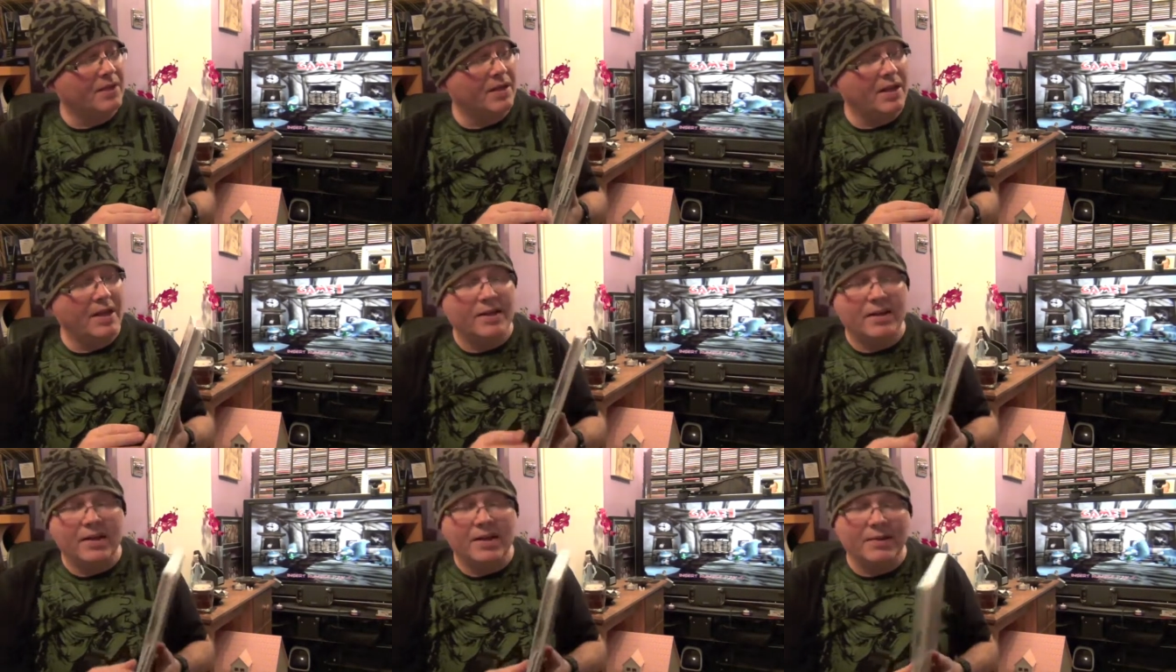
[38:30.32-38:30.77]

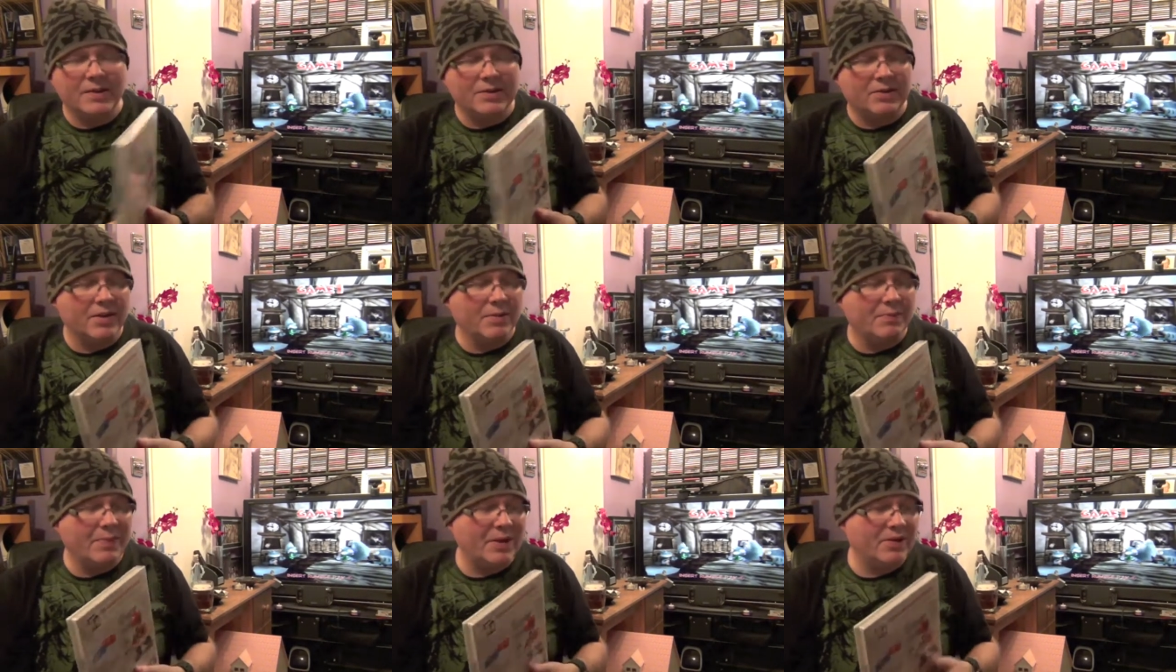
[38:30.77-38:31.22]
And I
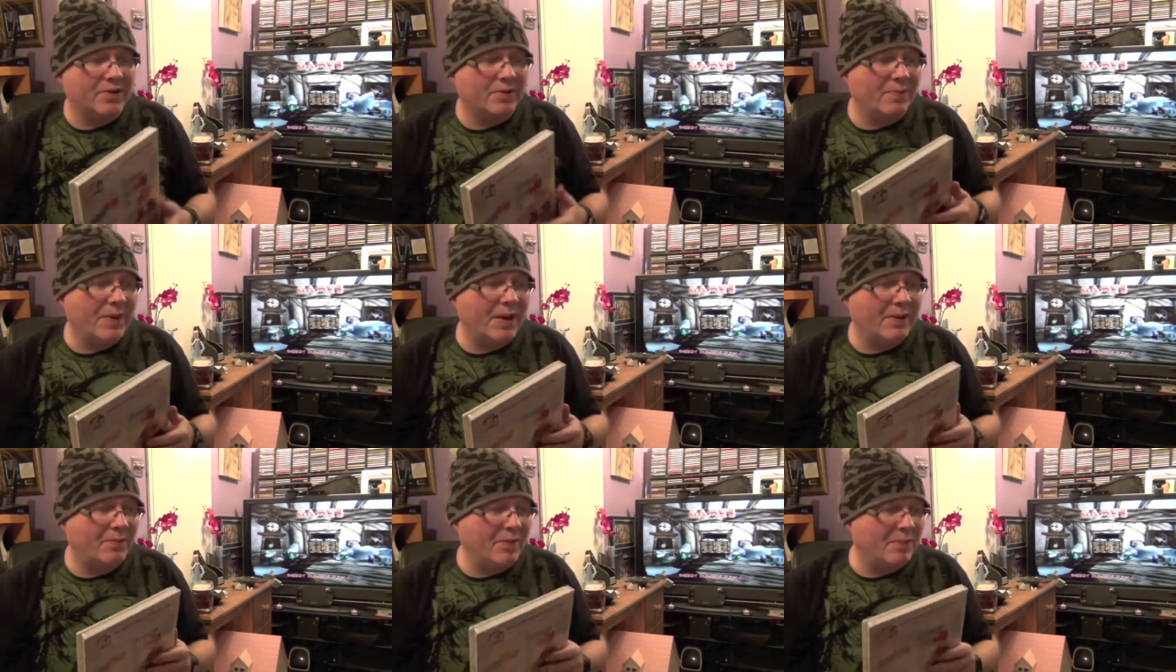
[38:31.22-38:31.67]
actually
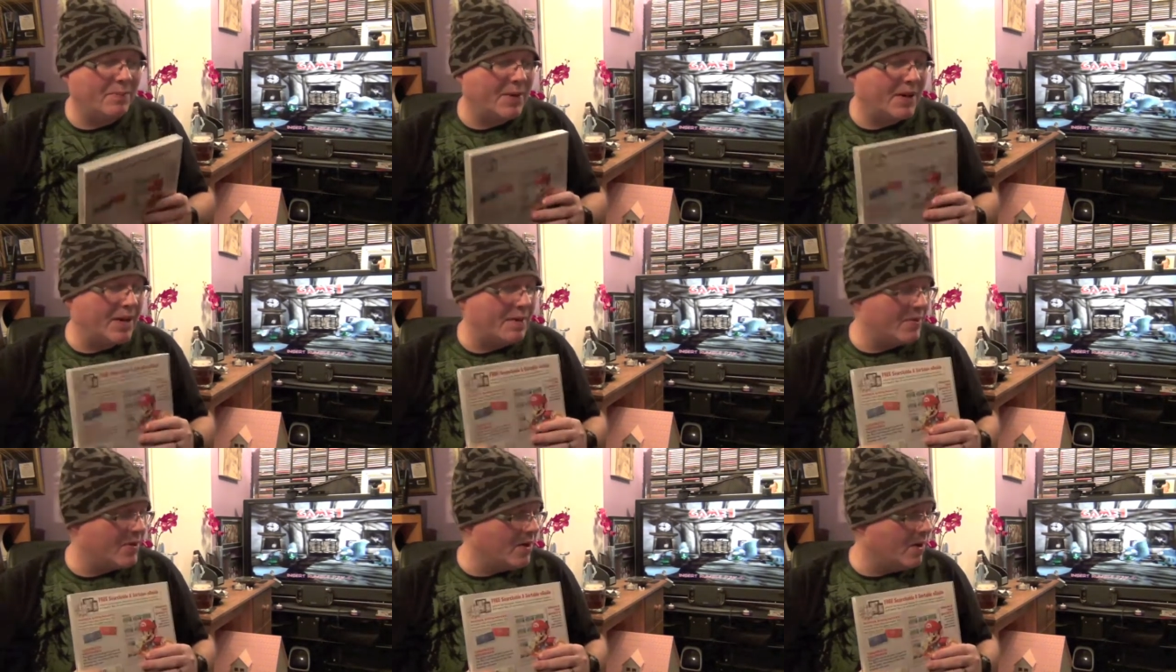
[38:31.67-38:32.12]
managed to
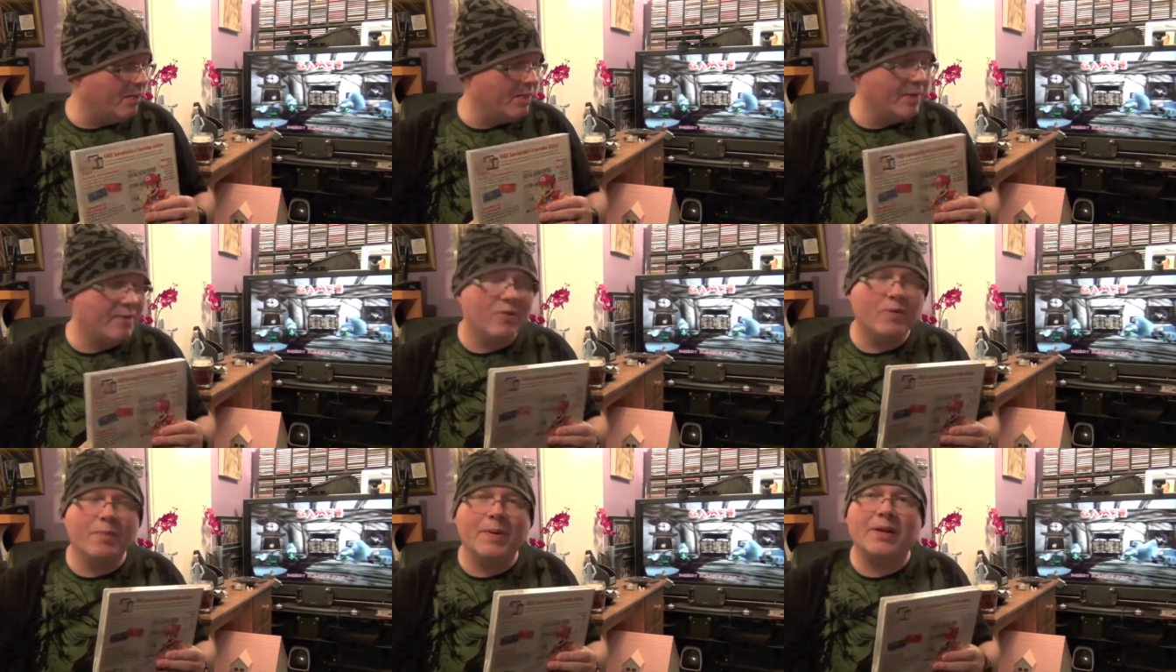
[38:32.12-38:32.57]
pick up a
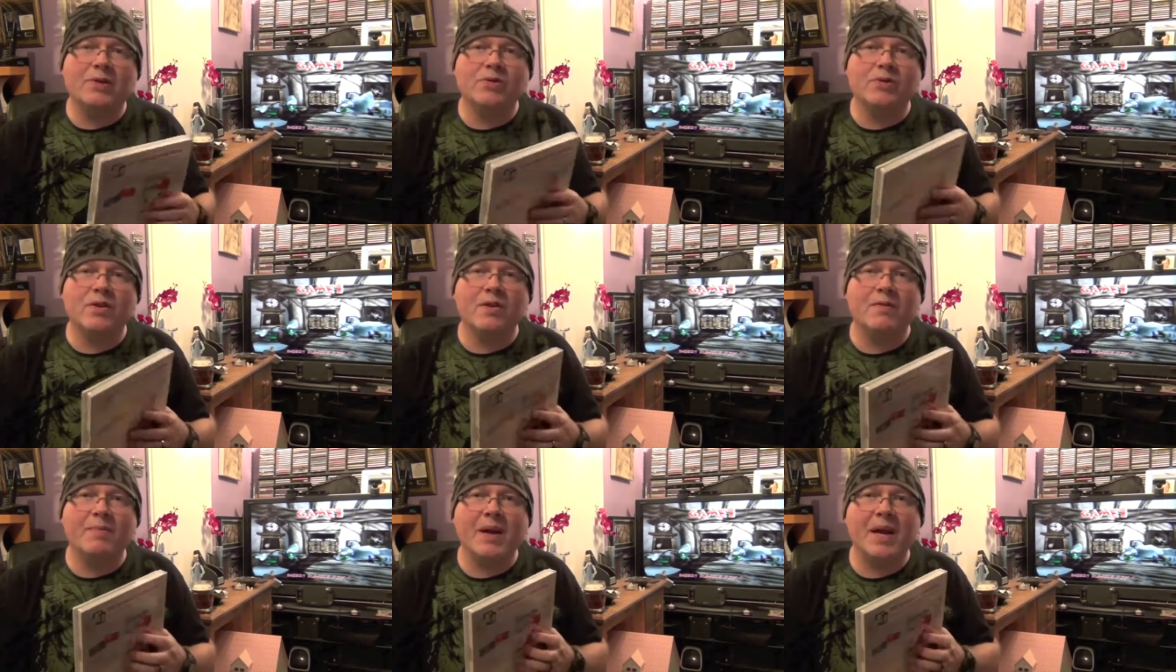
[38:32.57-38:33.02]
copy for about
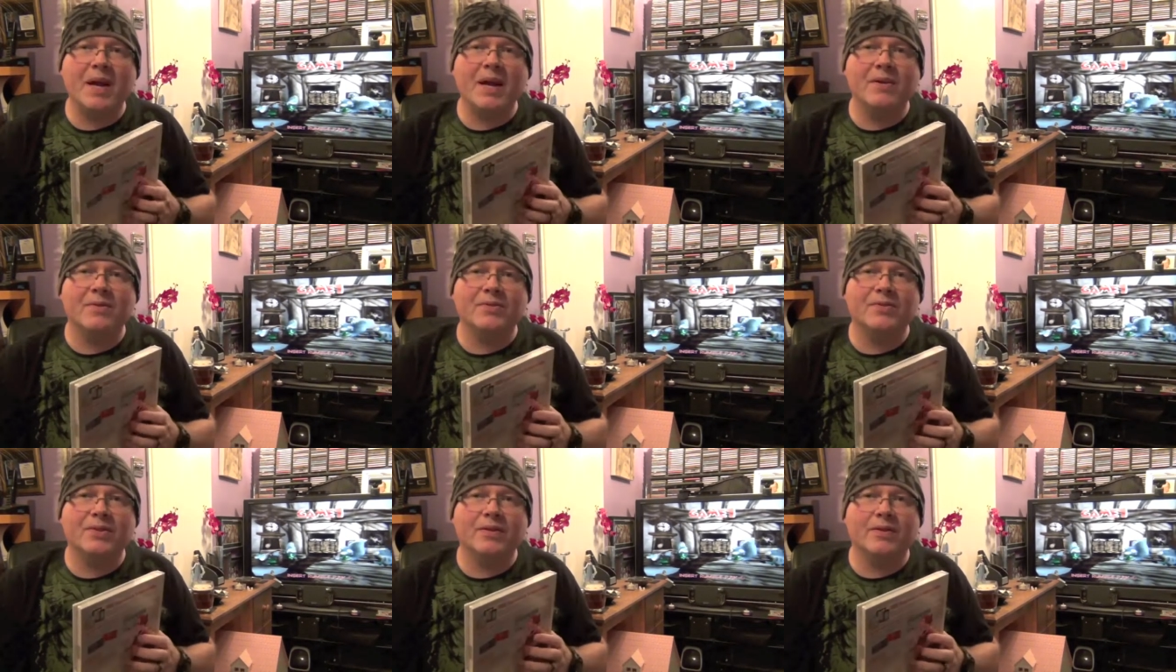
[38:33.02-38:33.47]

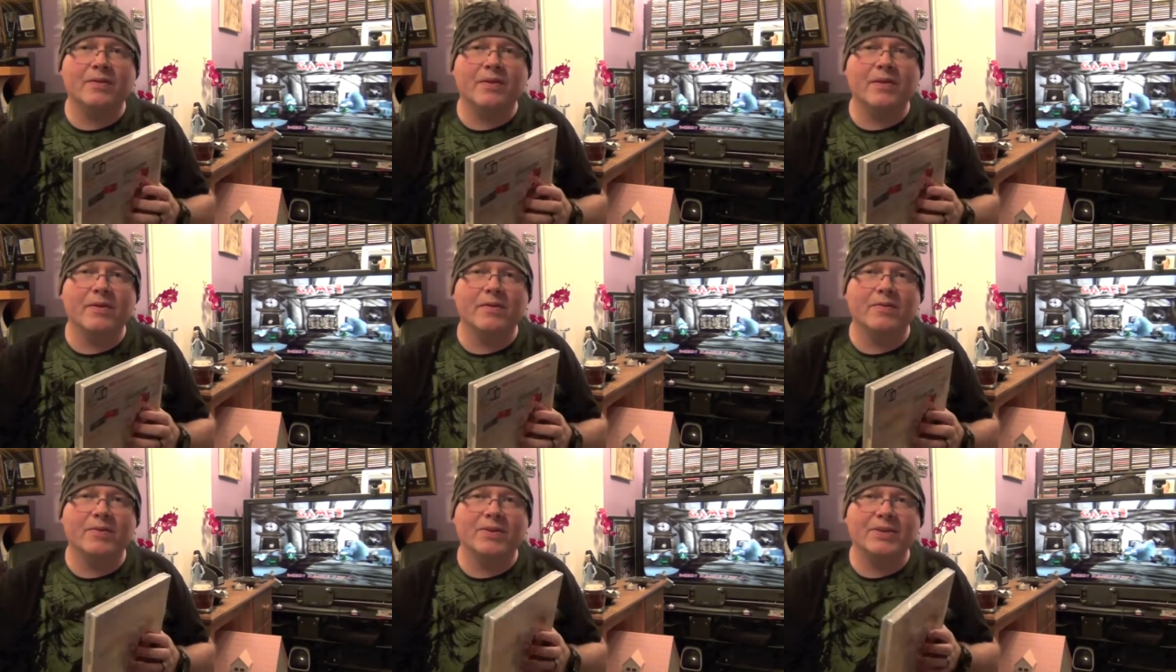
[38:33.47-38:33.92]
£12
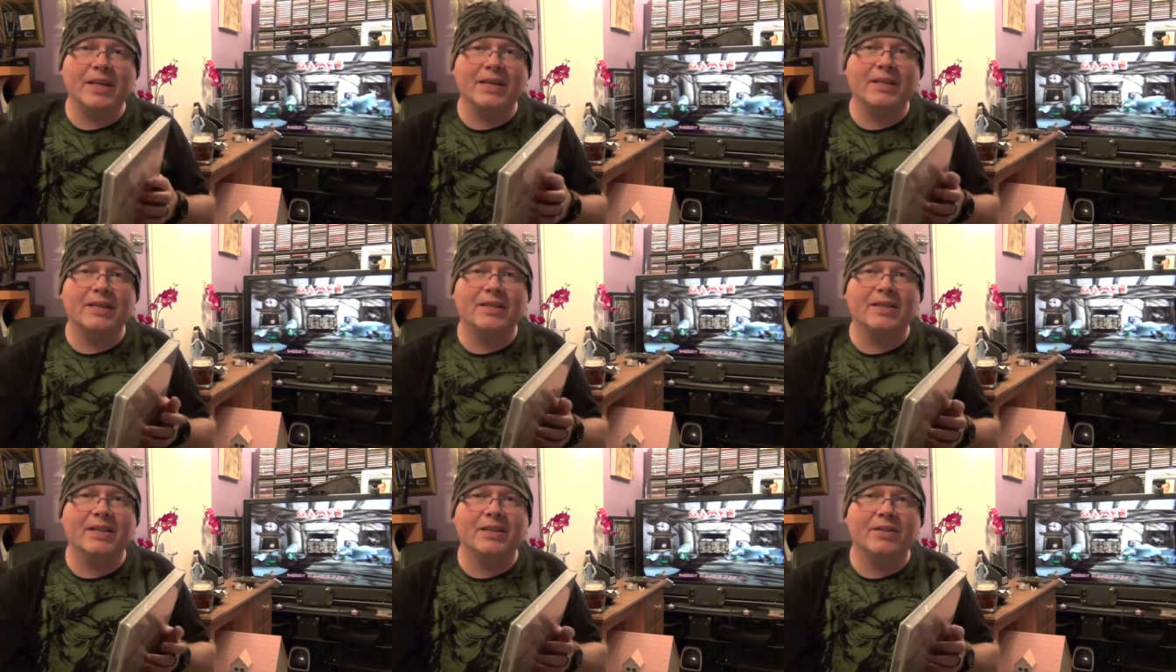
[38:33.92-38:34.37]
of a
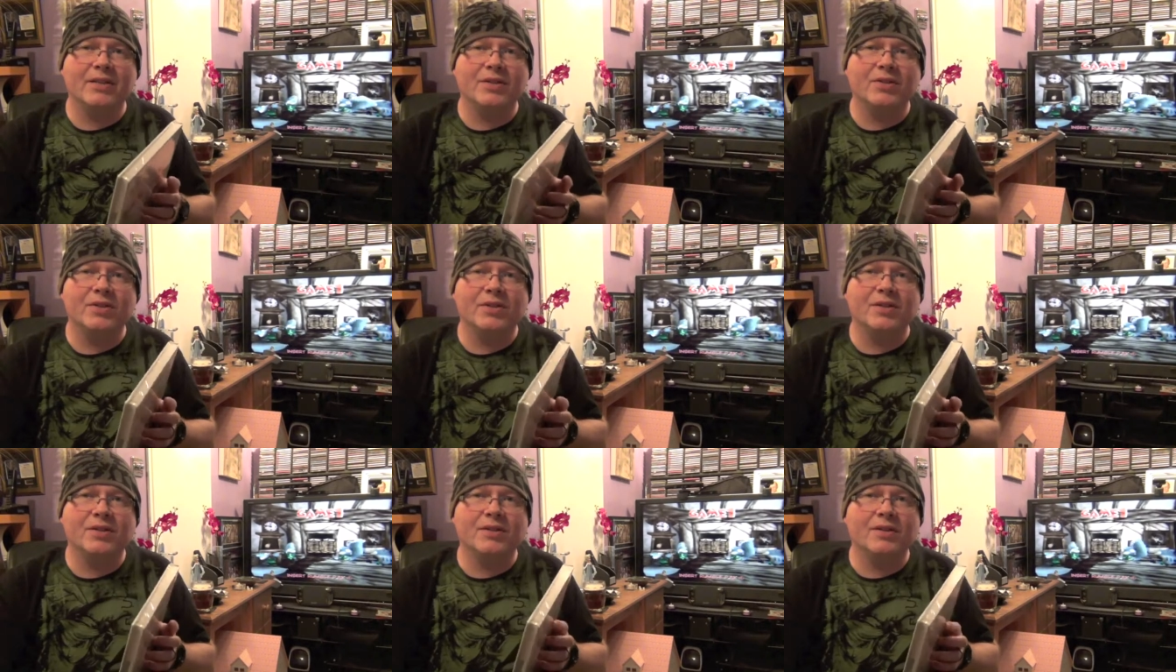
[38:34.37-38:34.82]
standard
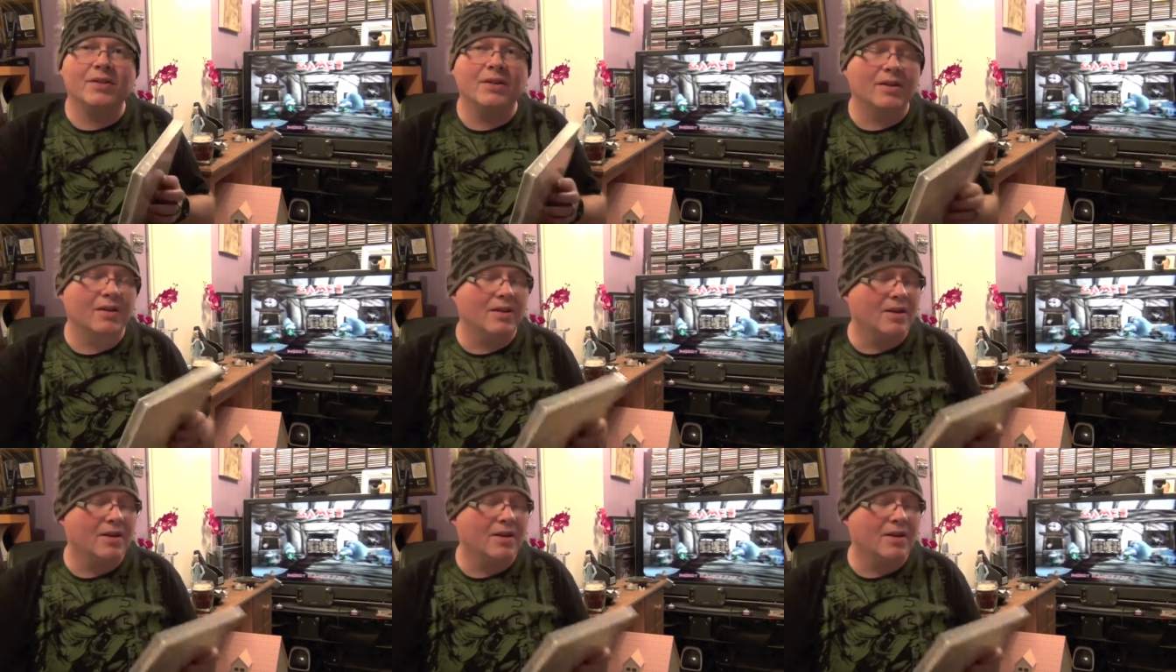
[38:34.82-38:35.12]
edition,